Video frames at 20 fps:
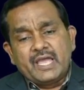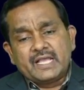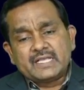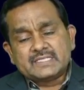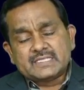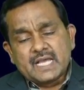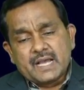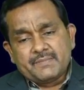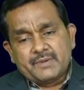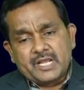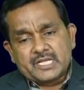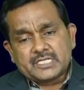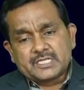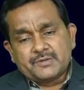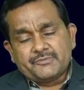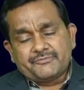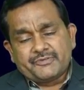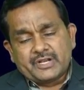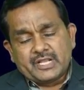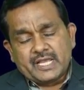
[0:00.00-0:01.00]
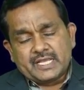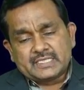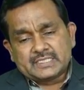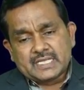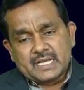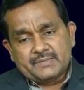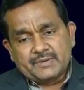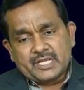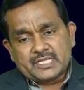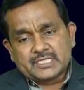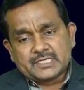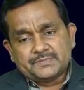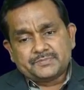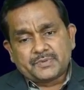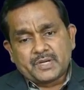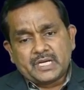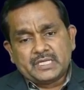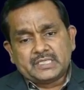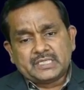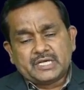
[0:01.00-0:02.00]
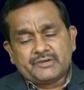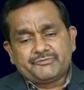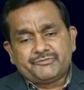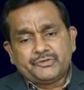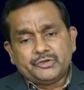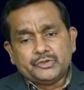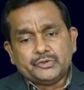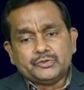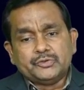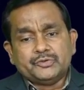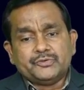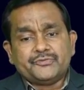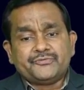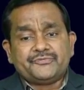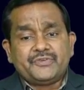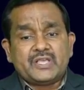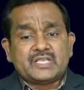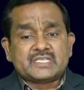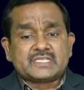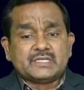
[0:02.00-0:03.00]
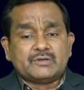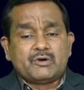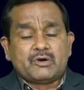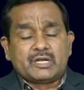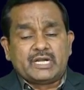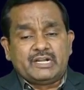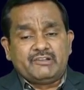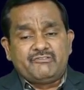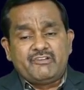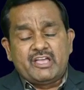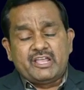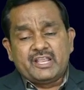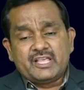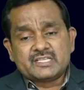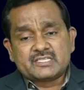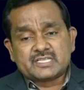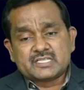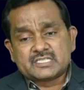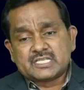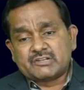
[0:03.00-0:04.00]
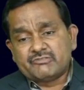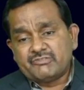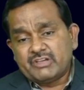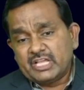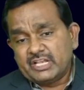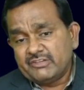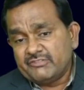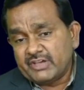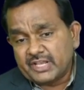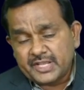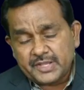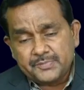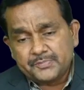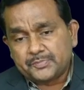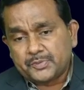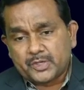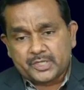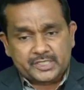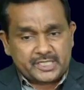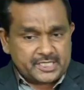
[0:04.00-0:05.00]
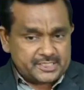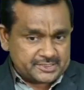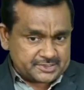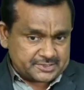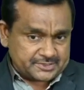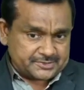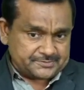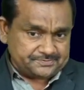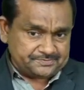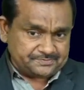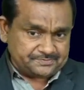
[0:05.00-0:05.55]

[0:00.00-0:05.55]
for the examination point of view, fixed overhead variances are very important.